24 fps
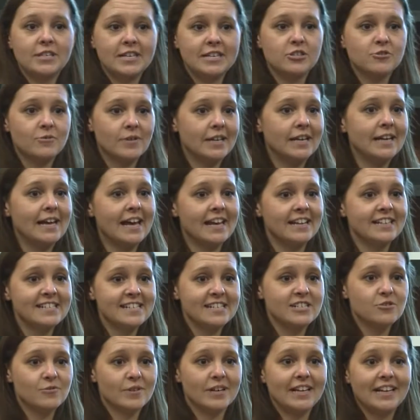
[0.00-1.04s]
teach reading how to
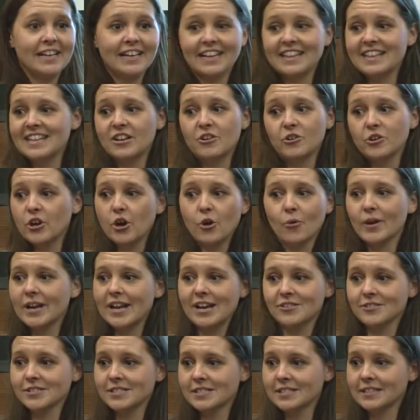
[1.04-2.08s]
teach reading and no one
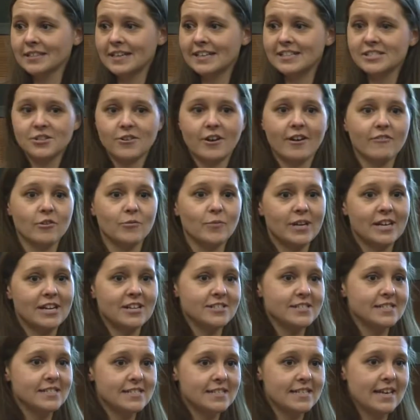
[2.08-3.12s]
else. And so everyone
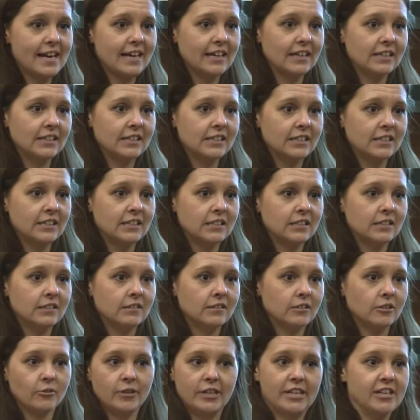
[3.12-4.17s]
else is saying,
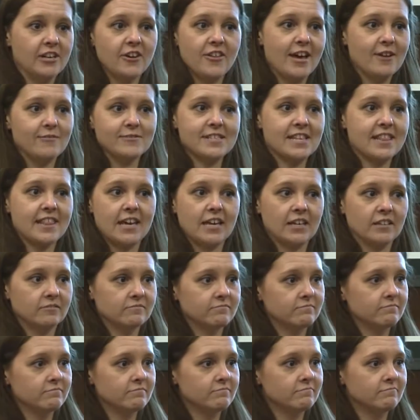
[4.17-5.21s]
we didn't know that was a thing.
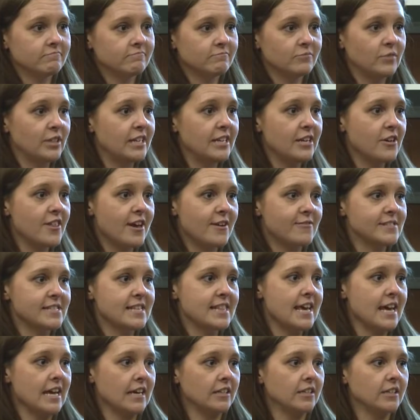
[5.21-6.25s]
We didn't know that was a
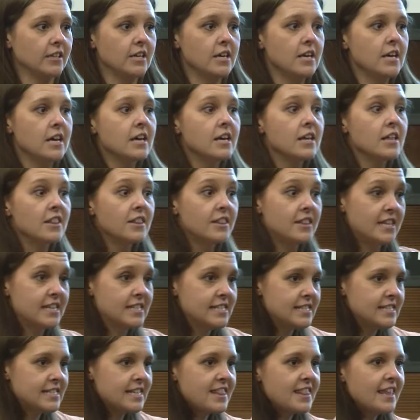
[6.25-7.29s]
thing.
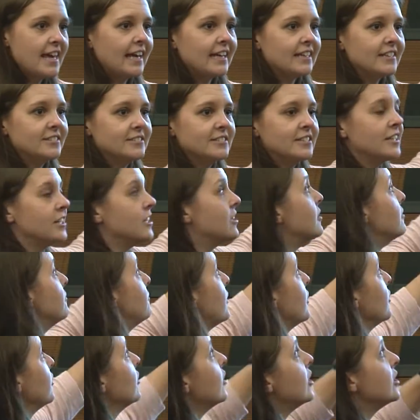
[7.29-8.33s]
This is a thing.
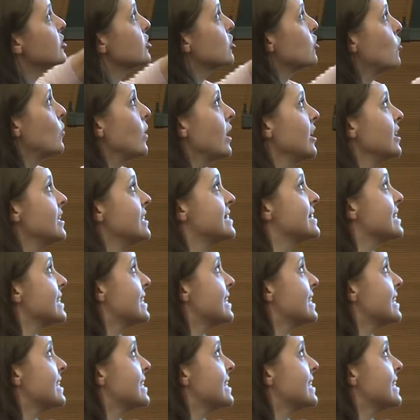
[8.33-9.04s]
Phonological awareness